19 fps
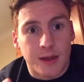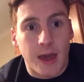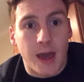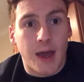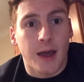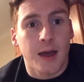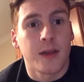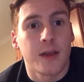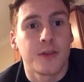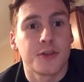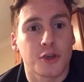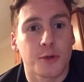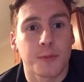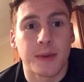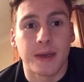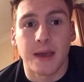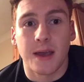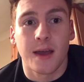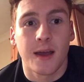yeah, there's
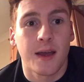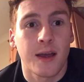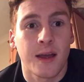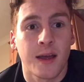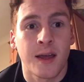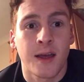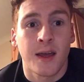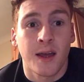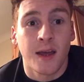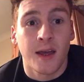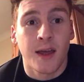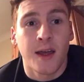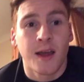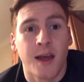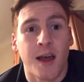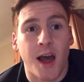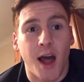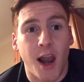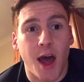gonna be
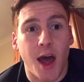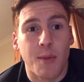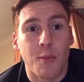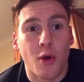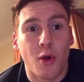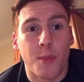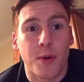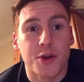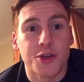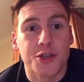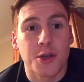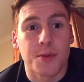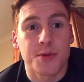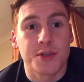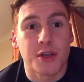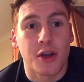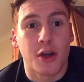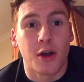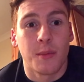a lot more
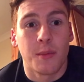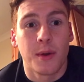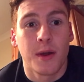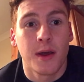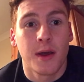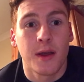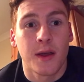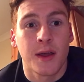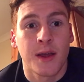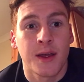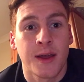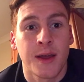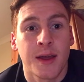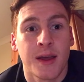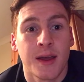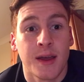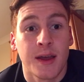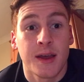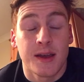push-ups to come.
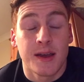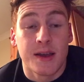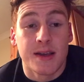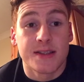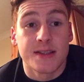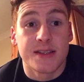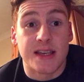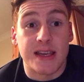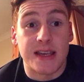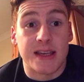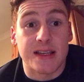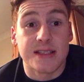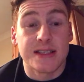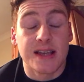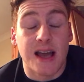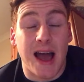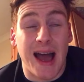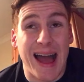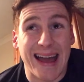See
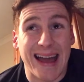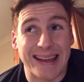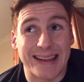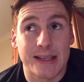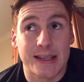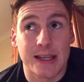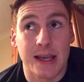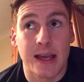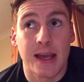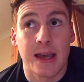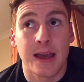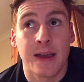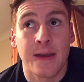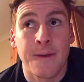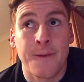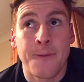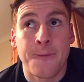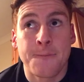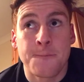is at
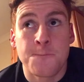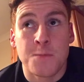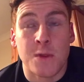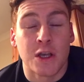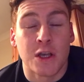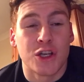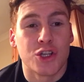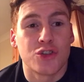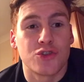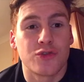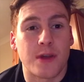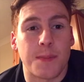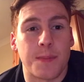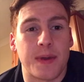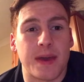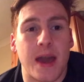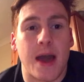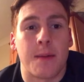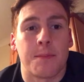three
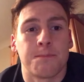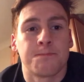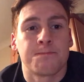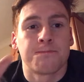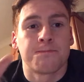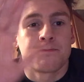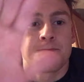P M